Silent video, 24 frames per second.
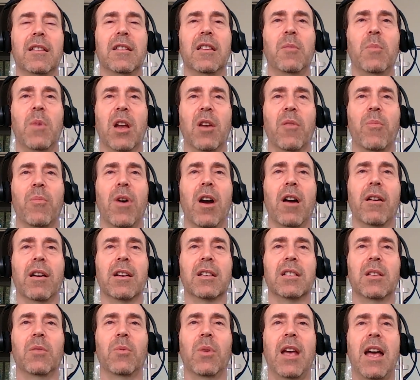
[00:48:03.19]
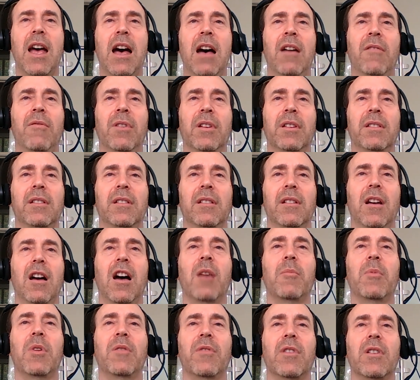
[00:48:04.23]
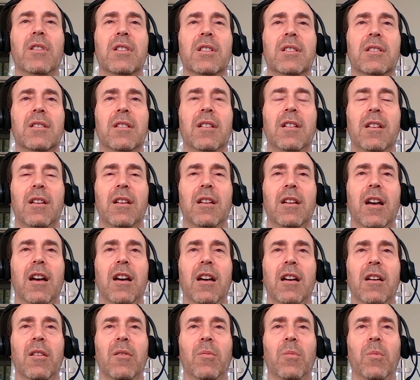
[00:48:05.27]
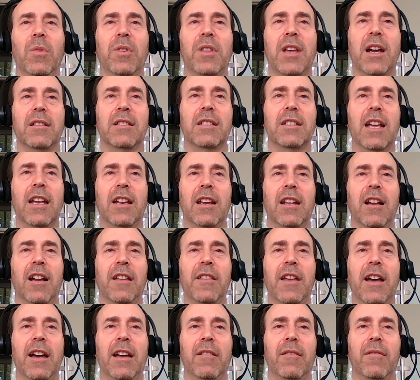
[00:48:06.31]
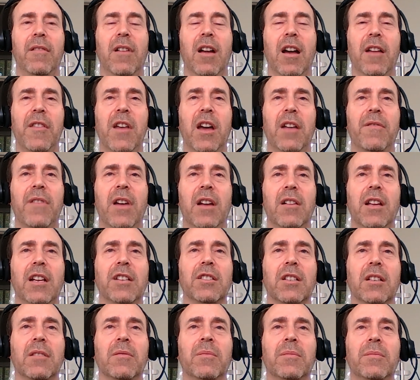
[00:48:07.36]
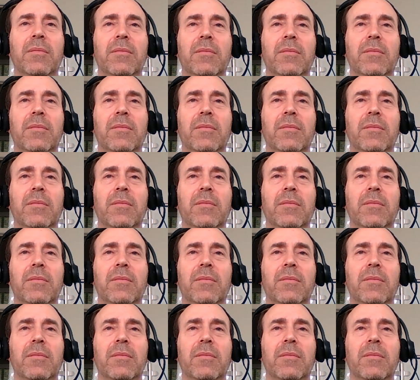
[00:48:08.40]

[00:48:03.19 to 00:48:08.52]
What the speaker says: the amount of progress that we have with Omniverse without standing on that foundation.